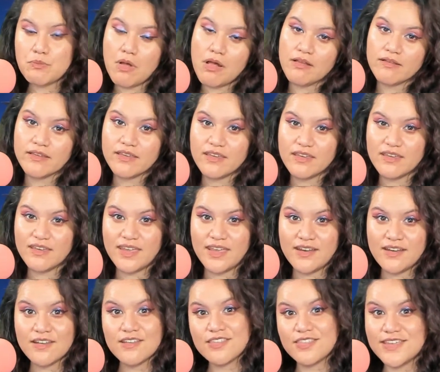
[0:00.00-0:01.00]
manga,
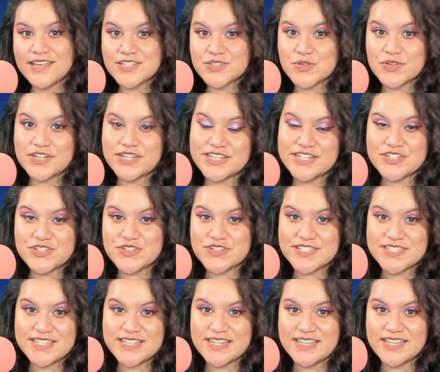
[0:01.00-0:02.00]
and other things we're
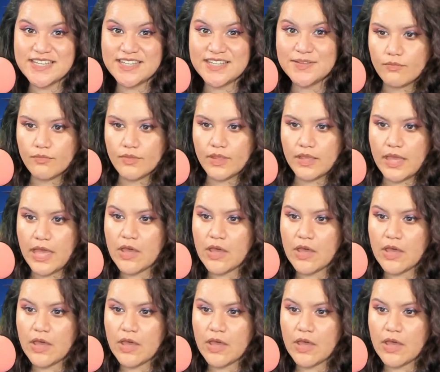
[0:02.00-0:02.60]
interested in.